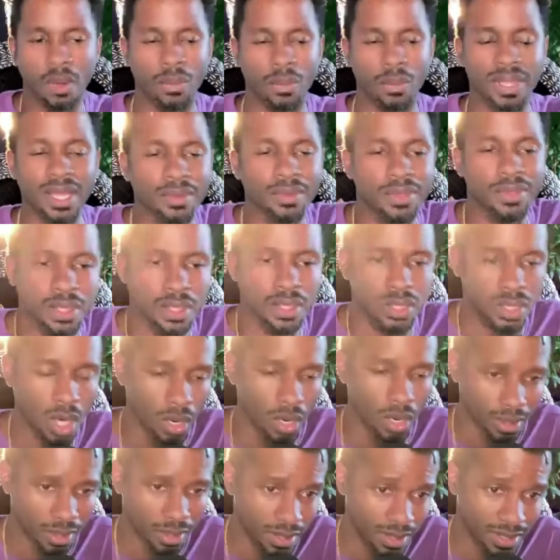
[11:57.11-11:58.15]
without the
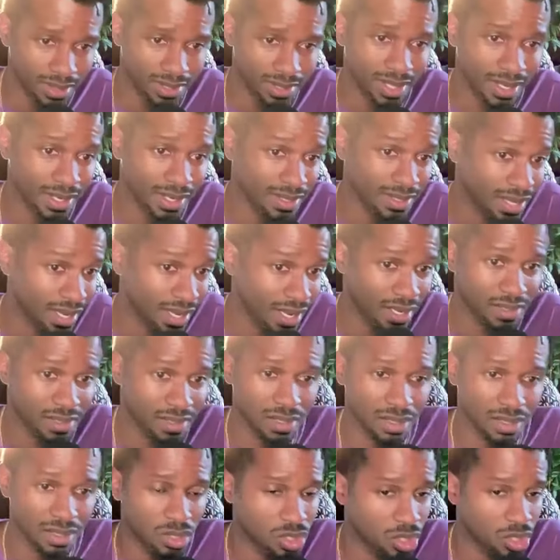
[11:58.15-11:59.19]
darkness that it
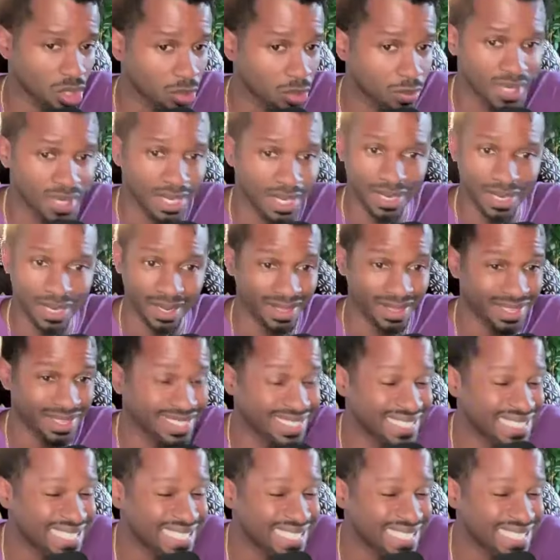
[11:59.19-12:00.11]
takes, the germinating, the